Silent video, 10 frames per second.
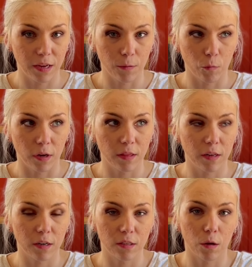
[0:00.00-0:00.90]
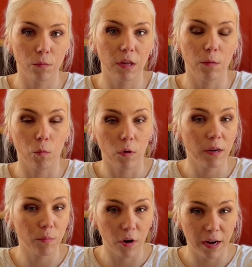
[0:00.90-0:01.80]
getting one. There is only
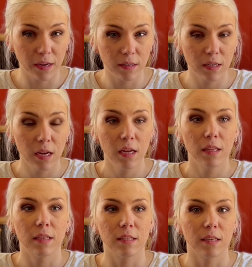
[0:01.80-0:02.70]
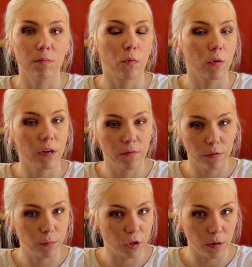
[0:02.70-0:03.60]
one brand that's imported
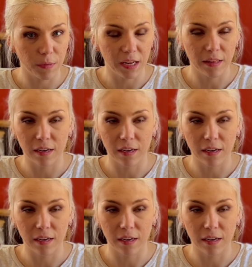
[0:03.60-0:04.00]
from Germany.